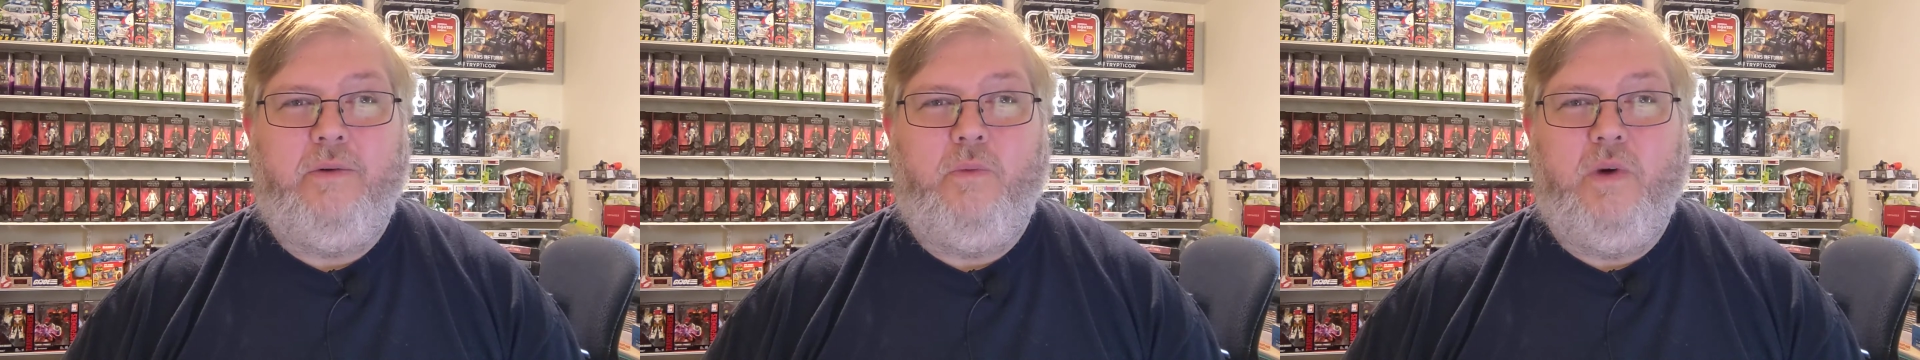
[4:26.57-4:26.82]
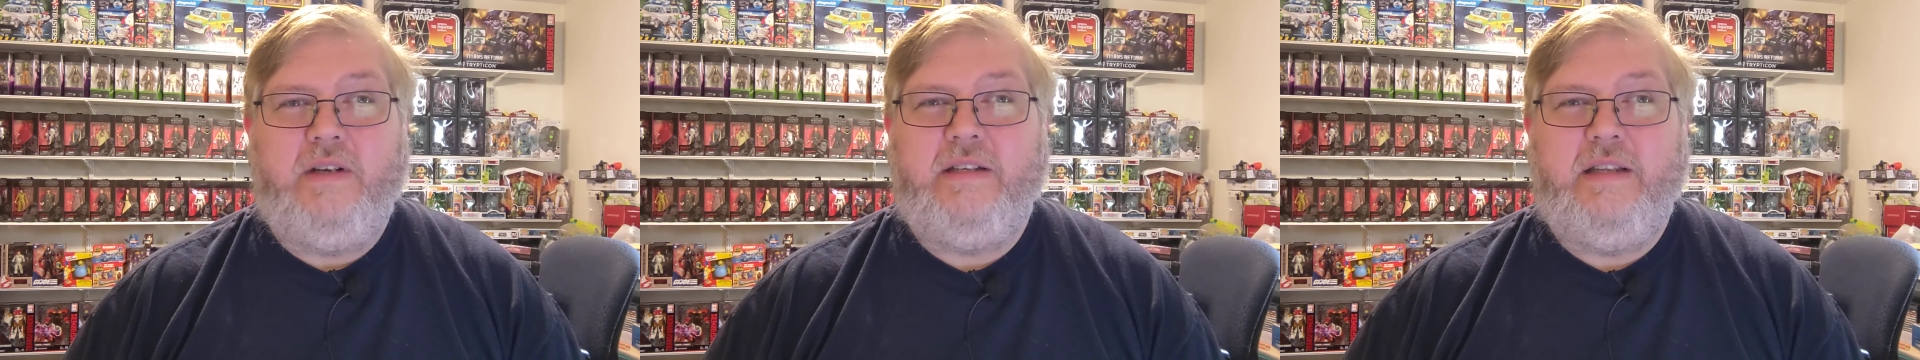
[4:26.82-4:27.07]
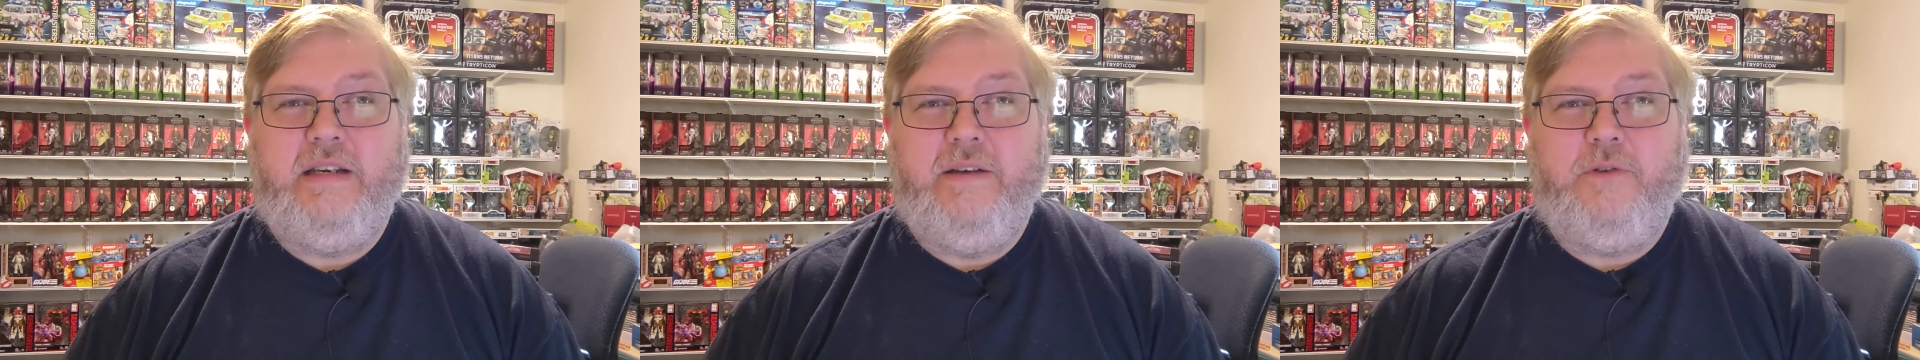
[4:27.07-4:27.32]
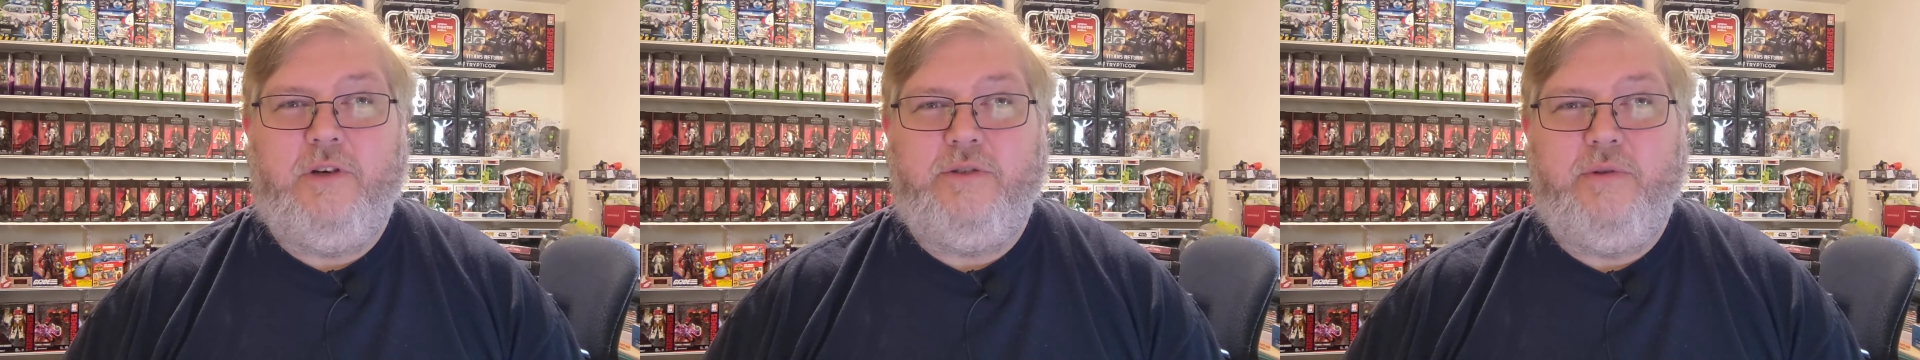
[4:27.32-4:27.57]
what's the
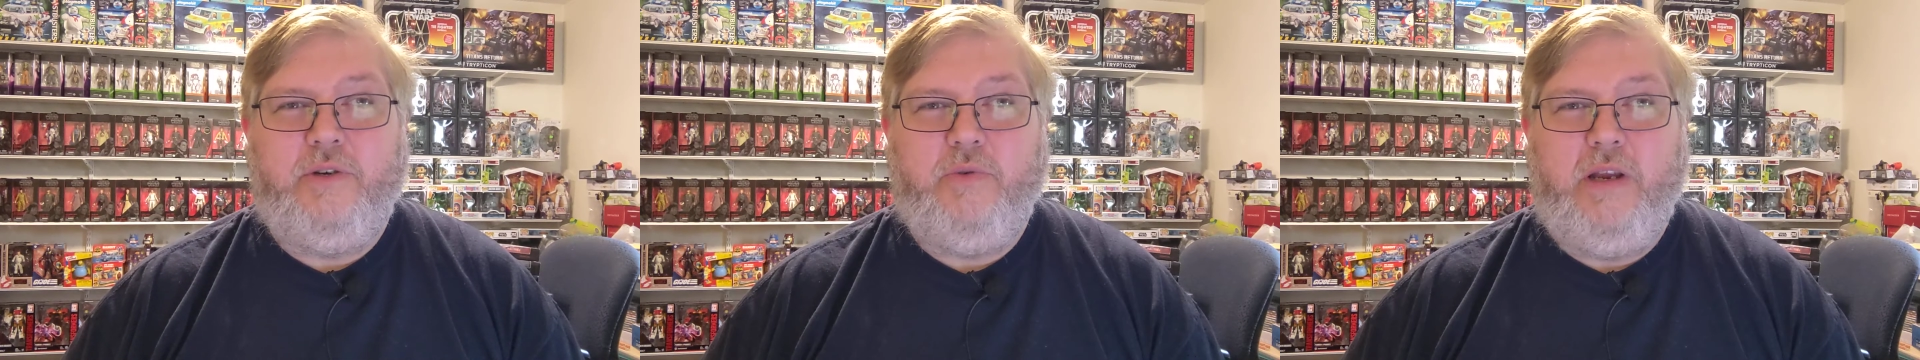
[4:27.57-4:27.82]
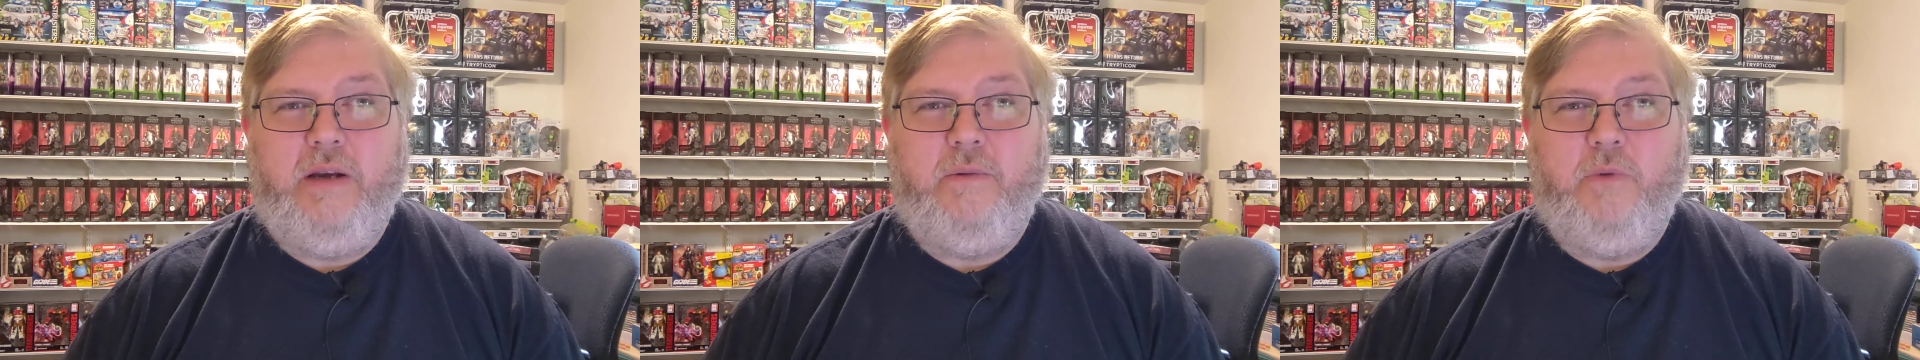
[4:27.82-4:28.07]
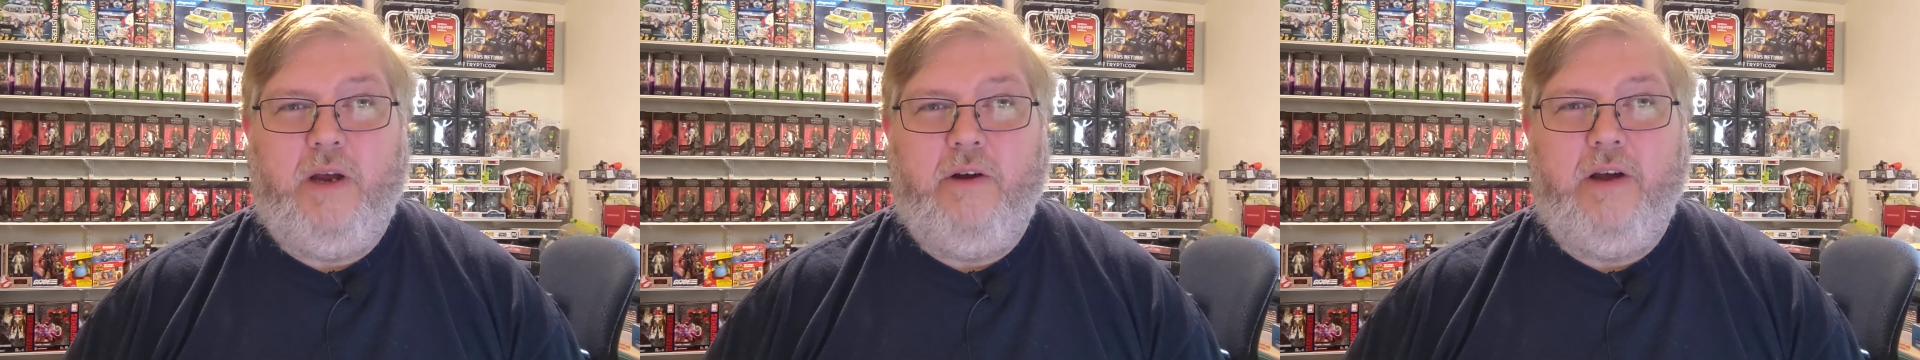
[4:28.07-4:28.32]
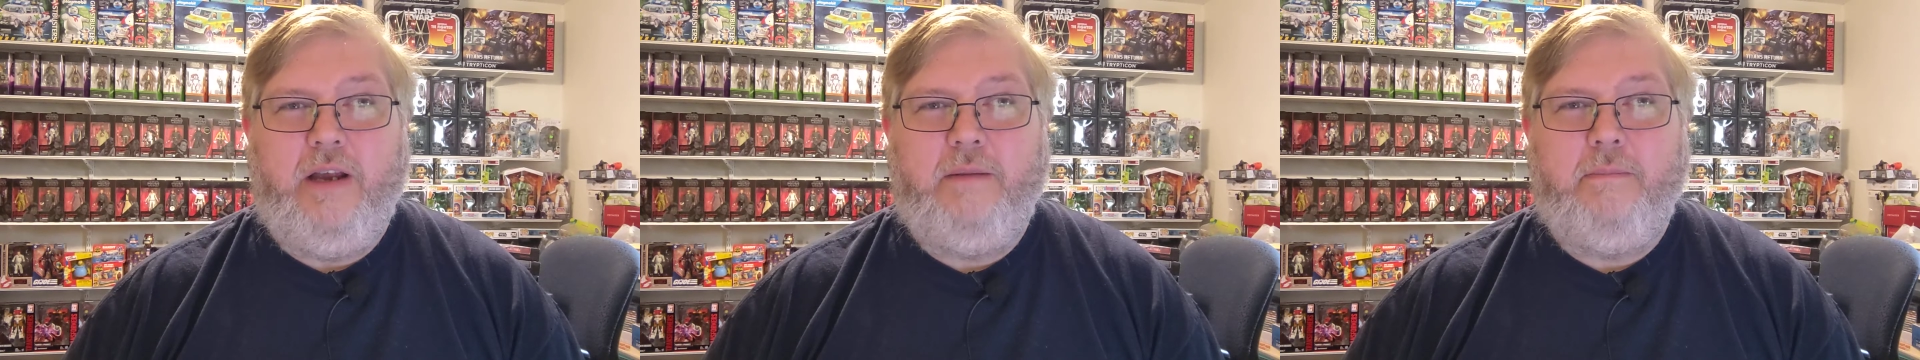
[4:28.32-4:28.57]
difference between
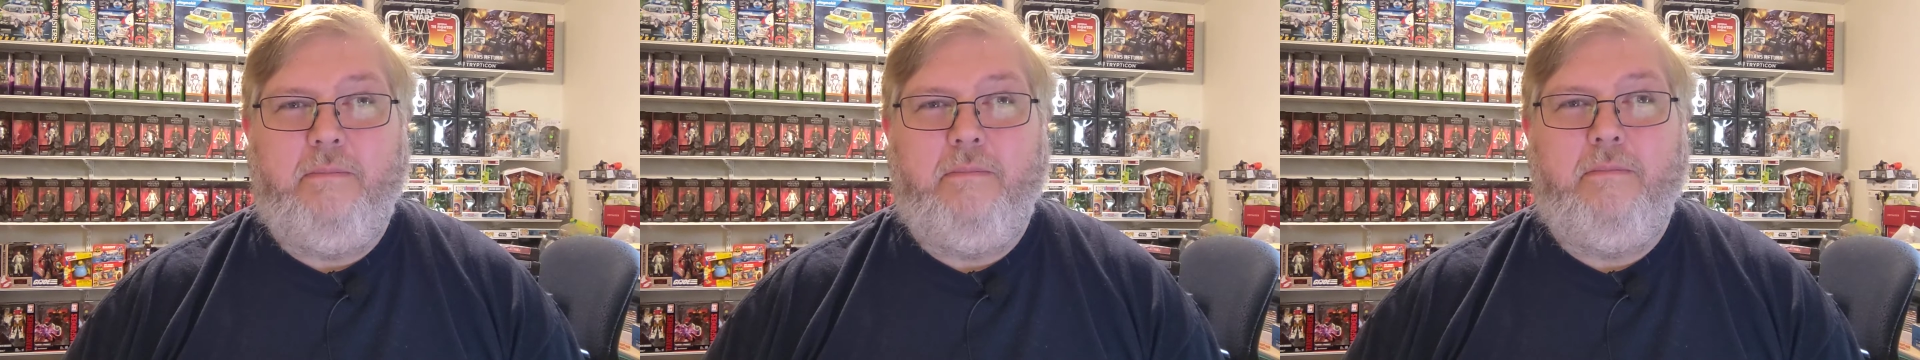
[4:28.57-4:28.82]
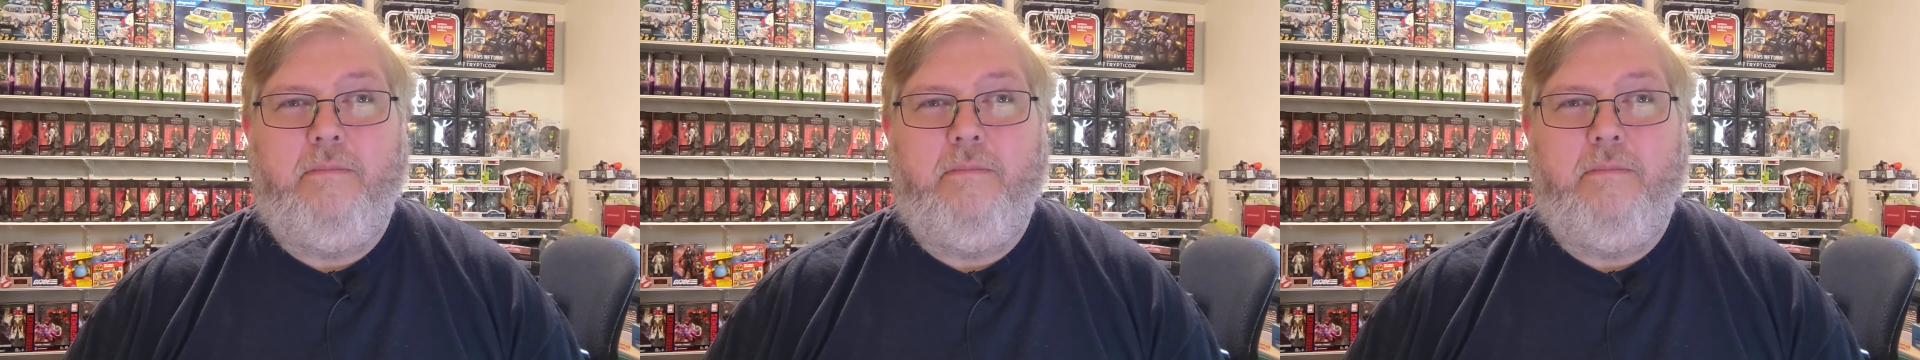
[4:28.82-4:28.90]
wearing